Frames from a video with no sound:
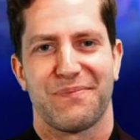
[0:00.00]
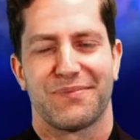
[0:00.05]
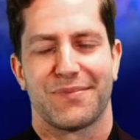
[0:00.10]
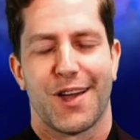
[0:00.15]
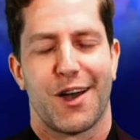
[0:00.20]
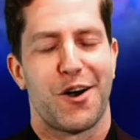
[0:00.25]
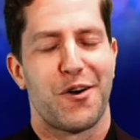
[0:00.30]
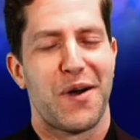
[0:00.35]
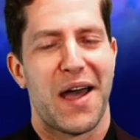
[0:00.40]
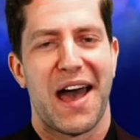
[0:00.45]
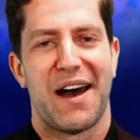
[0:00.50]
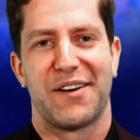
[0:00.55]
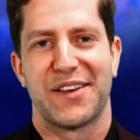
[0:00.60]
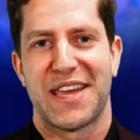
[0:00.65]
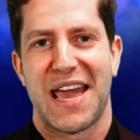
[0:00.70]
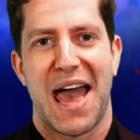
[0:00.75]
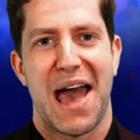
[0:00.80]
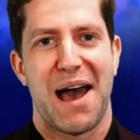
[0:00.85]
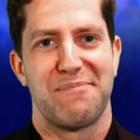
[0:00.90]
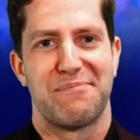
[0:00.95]
Oh, hell
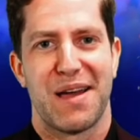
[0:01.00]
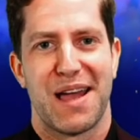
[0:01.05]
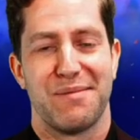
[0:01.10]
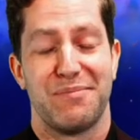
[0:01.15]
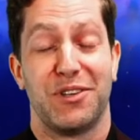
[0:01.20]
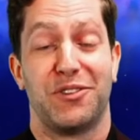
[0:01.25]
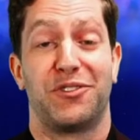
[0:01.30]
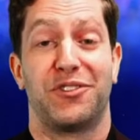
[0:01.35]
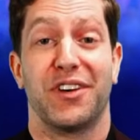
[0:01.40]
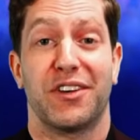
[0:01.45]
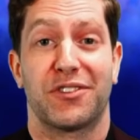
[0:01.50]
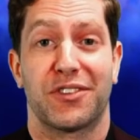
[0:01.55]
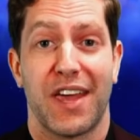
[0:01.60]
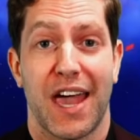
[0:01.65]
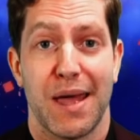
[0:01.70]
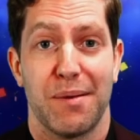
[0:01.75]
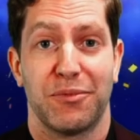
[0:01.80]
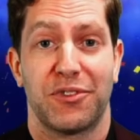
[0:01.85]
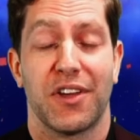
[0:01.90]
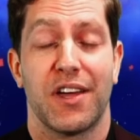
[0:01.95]
yeah, baby. Six
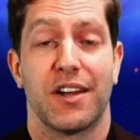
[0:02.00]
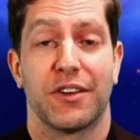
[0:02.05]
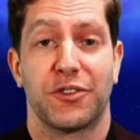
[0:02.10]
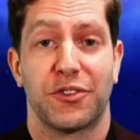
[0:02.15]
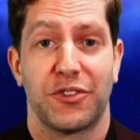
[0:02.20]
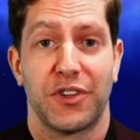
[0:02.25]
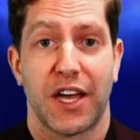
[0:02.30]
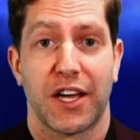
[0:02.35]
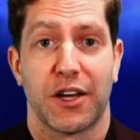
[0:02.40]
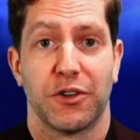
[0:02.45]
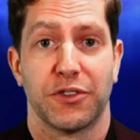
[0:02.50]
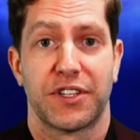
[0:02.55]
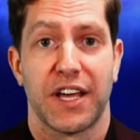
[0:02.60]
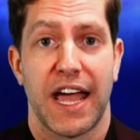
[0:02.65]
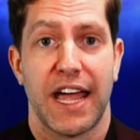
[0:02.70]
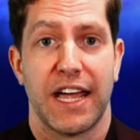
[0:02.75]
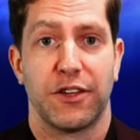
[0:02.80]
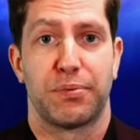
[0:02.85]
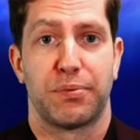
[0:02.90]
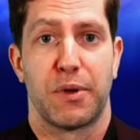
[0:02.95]
games in a single
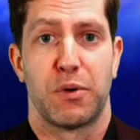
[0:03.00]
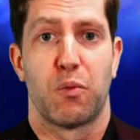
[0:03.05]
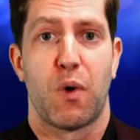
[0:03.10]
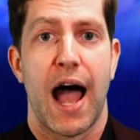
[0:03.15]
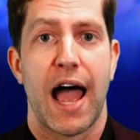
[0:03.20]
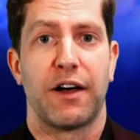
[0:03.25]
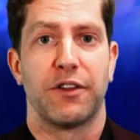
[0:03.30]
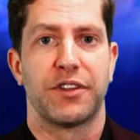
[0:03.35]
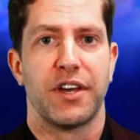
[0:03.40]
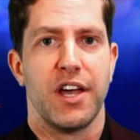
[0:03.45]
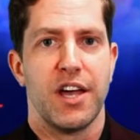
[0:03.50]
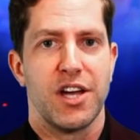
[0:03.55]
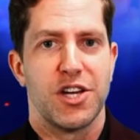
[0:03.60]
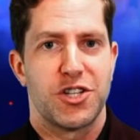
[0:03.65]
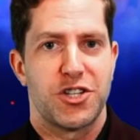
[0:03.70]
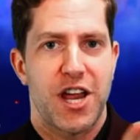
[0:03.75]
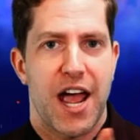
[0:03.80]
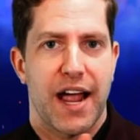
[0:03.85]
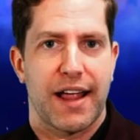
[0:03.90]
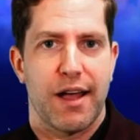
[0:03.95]
day. It's been wild
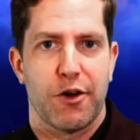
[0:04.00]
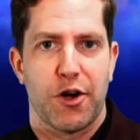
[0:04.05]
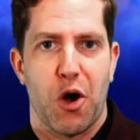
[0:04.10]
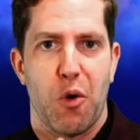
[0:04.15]
check out our